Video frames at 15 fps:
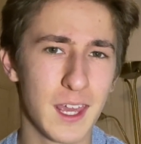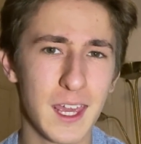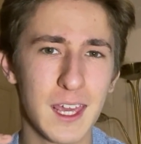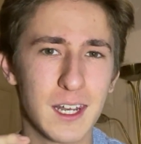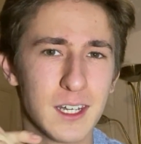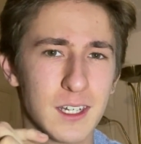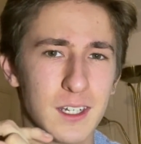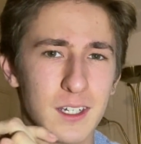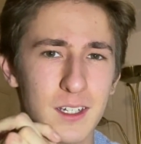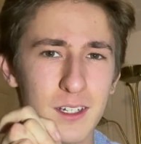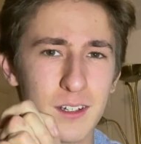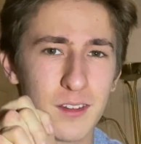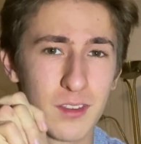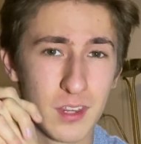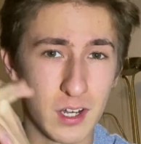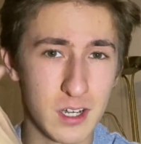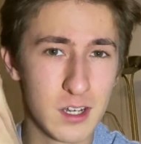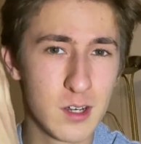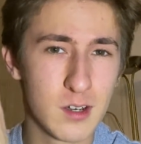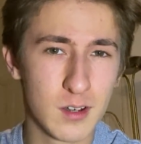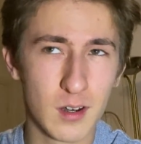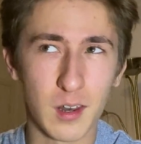in
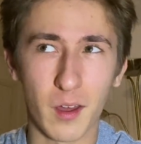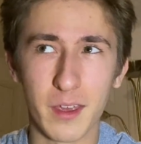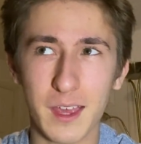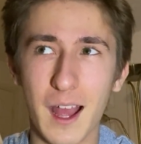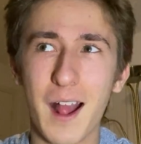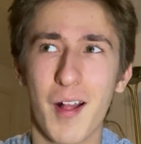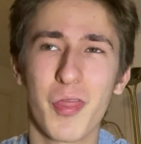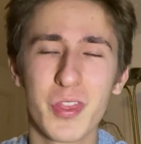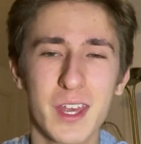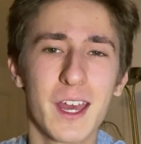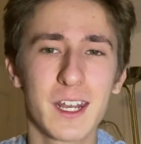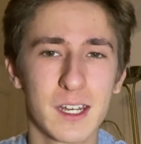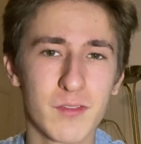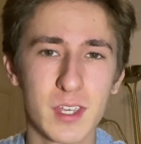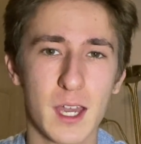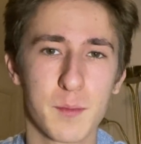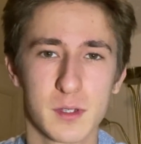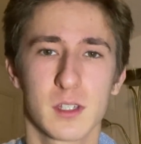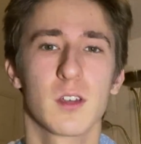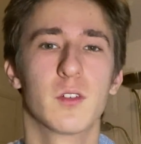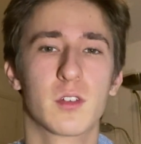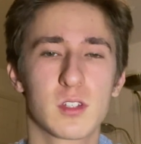the, like, at the end of the
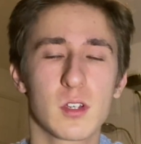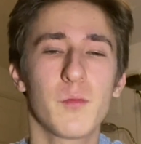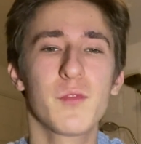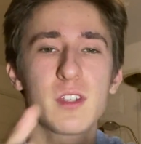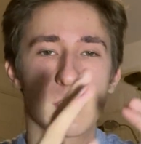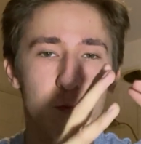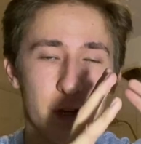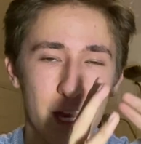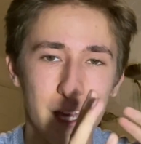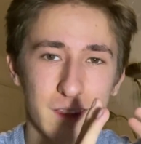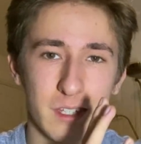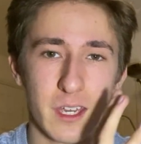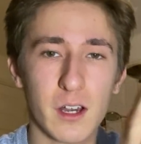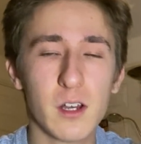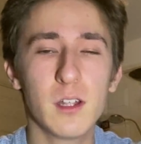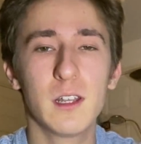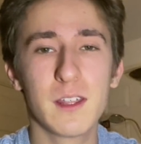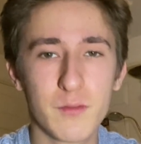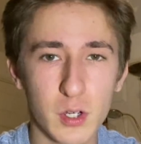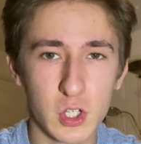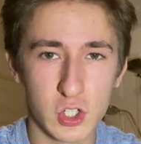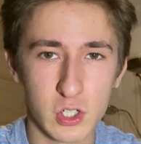episode, because obviously we had the early
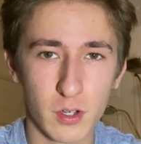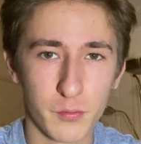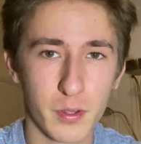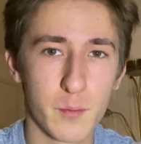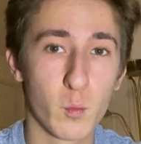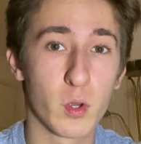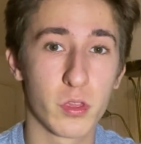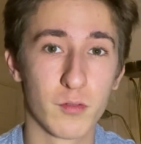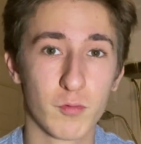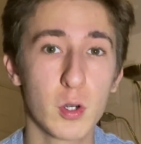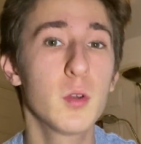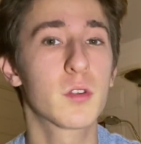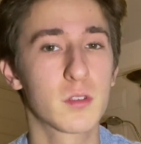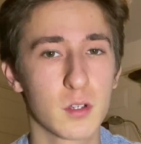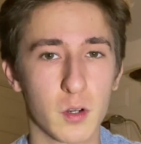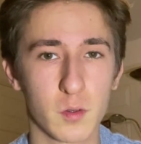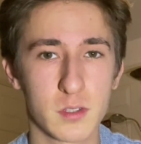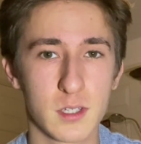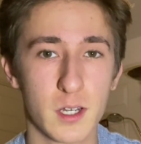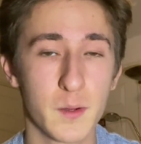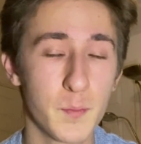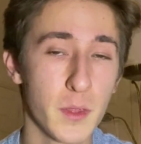version of him with the Ruth
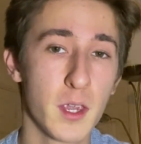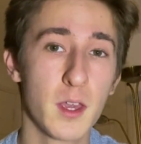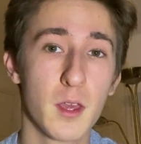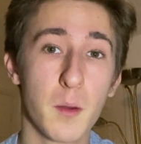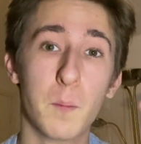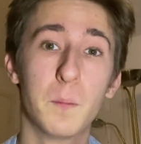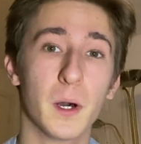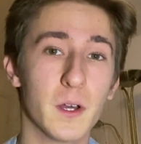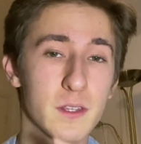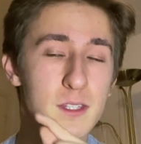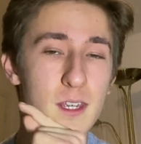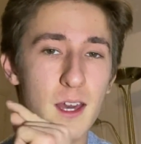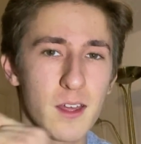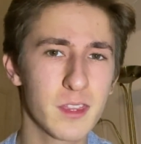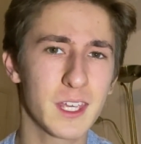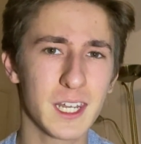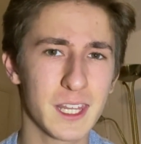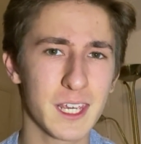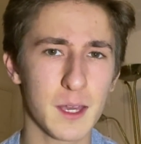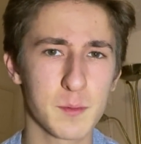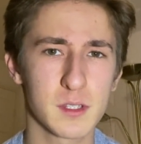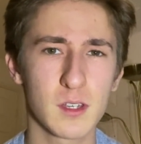Doctor, but at the end of
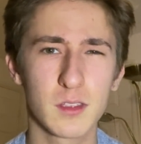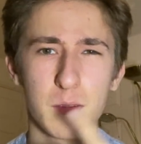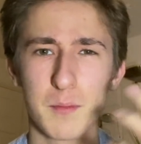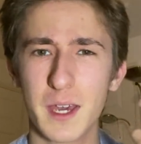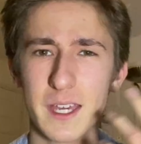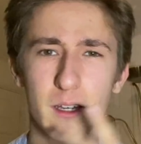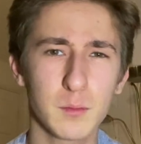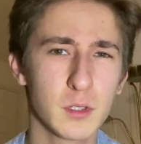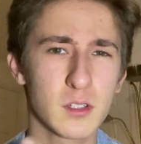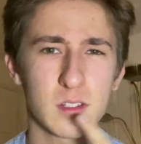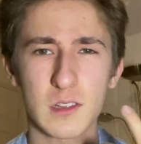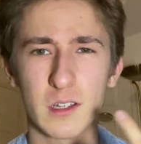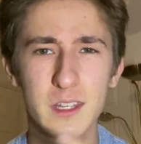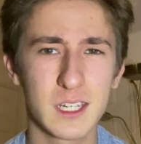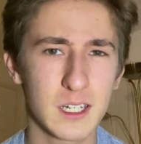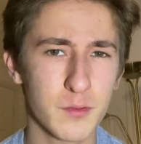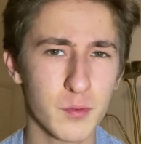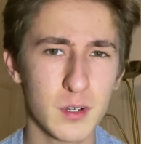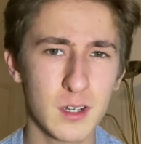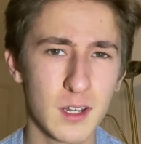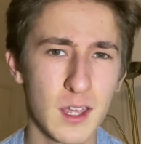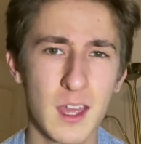the episode the makeup looks slightly
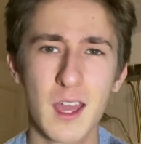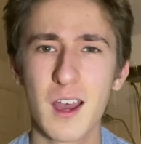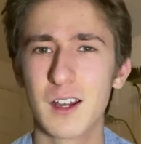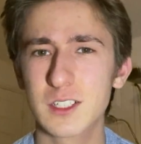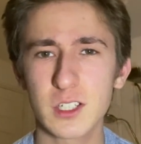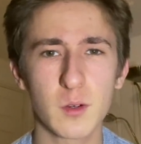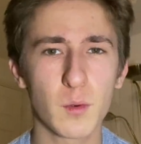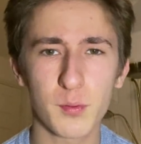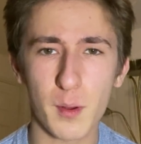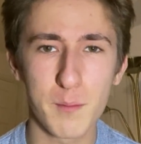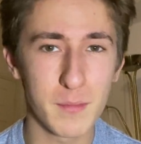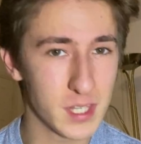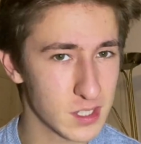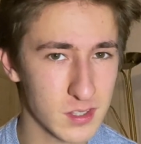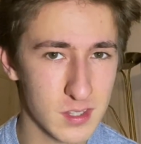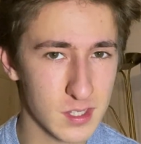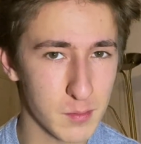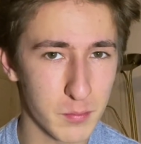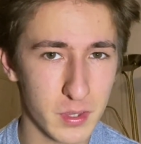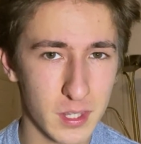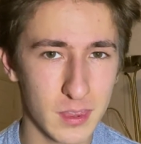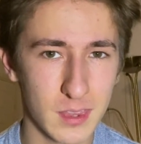different. I don't know if I missed
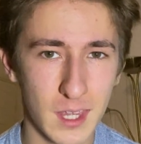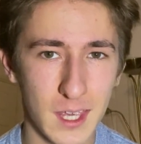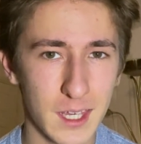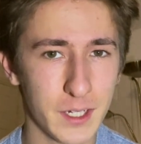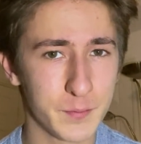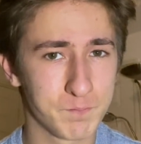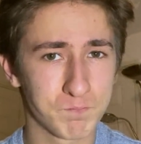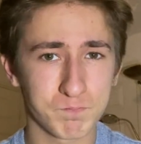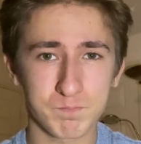something there,